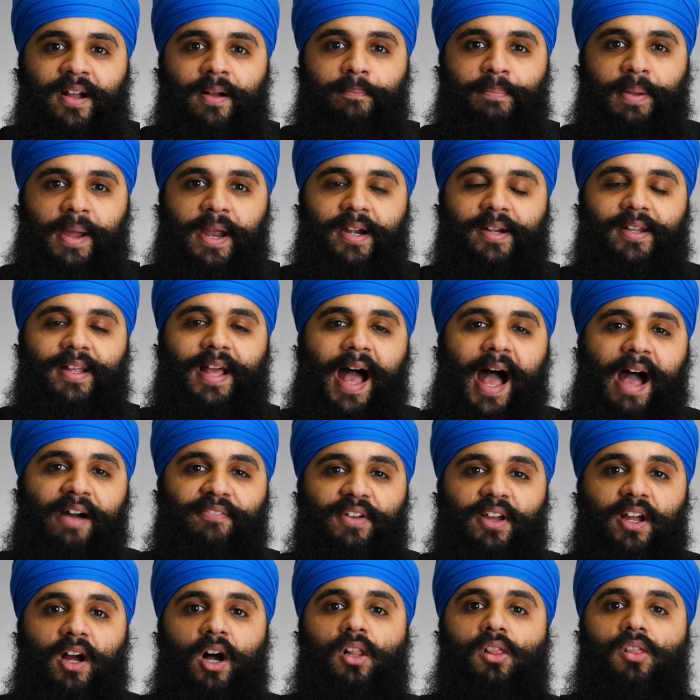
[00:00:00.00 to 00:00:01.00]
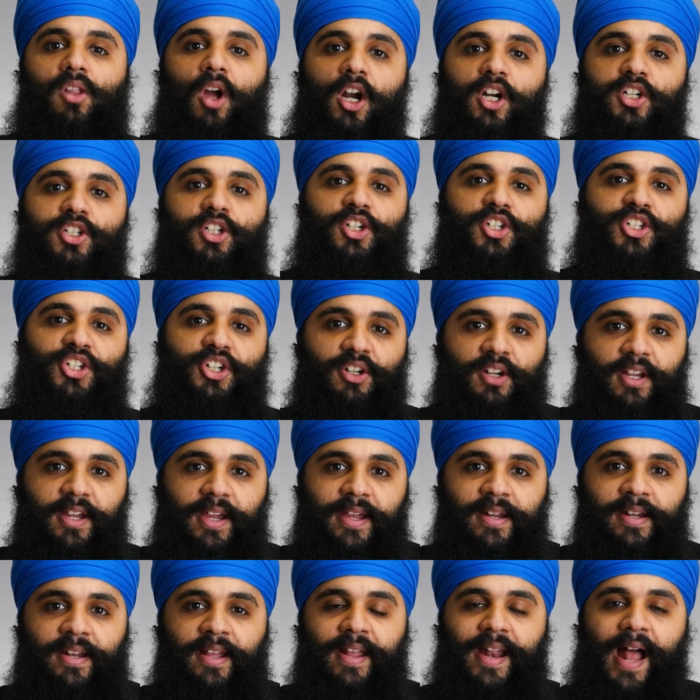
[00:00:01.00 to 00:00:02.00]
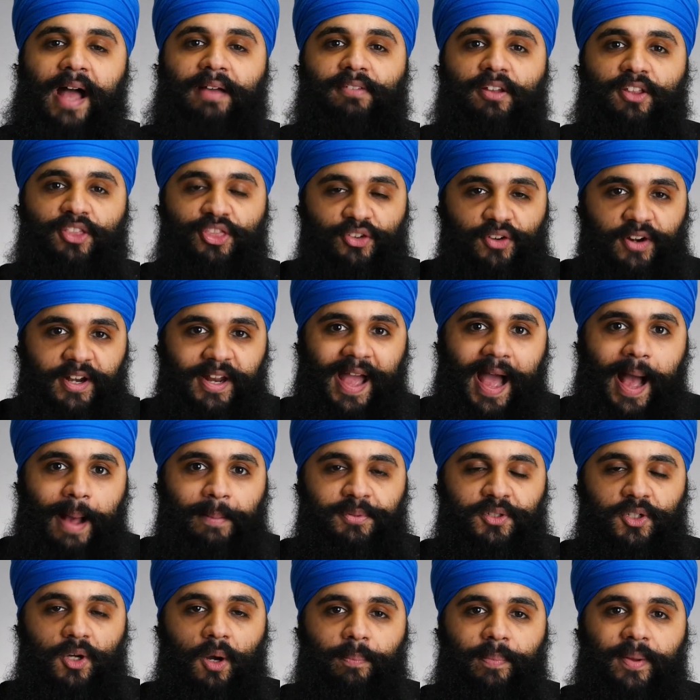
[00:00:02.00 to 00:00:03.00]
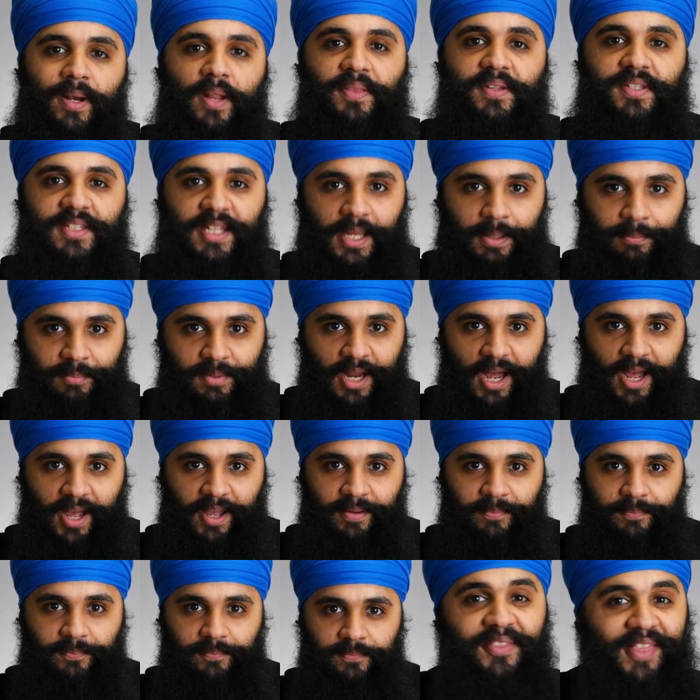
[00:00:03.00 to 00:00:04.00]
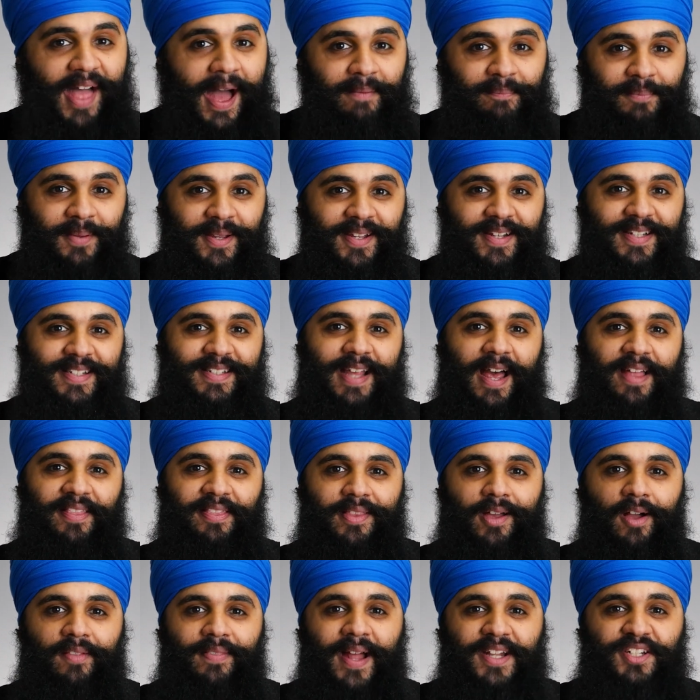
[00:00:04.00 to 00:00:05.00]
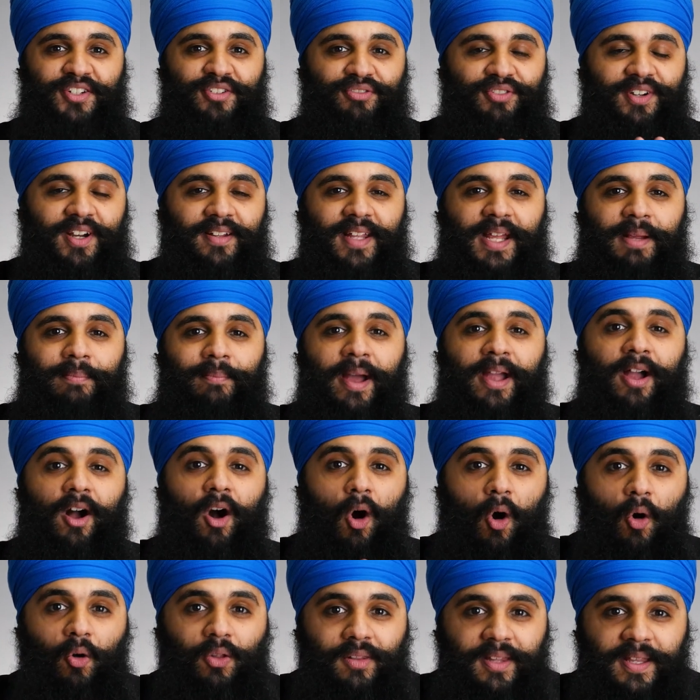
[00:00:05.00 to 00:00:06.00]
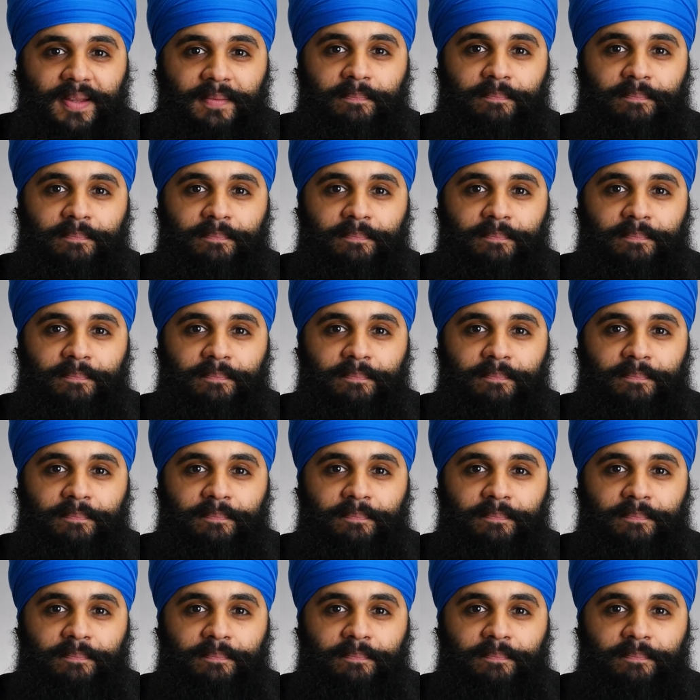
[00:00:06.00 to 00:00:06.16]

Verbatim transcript: compared to having a larger screen and having three apps open at the same time. With that being said though, that's really my only